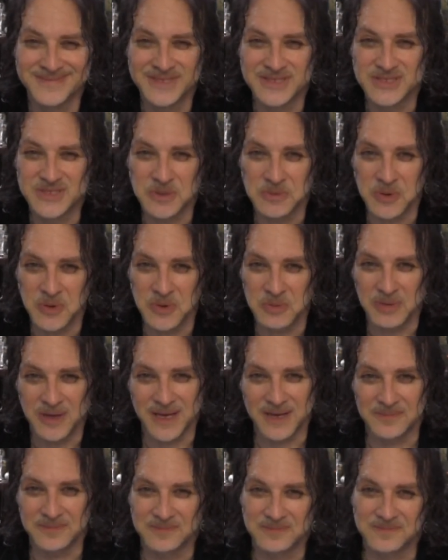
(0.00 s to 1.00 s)
So
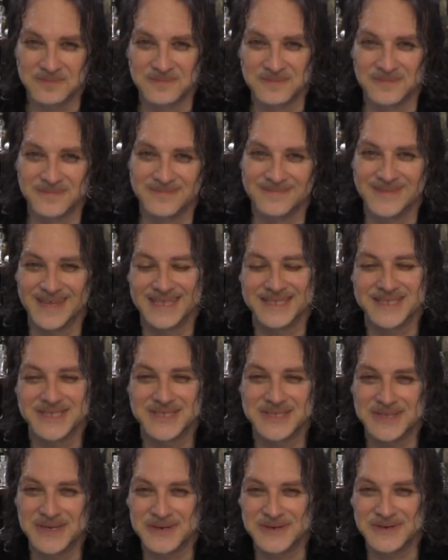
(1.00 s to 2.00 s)
motivate. And
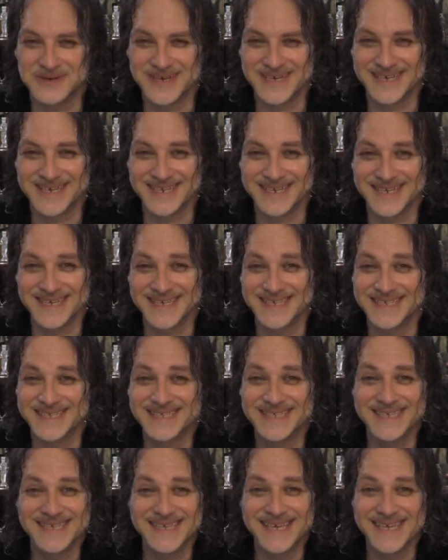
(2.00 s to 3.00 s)
so it
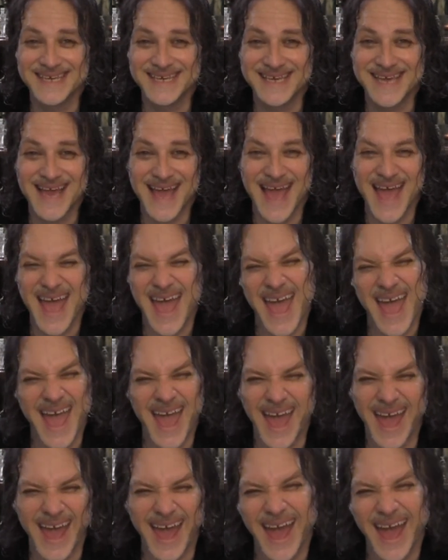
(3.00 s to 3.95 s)
is. Yay!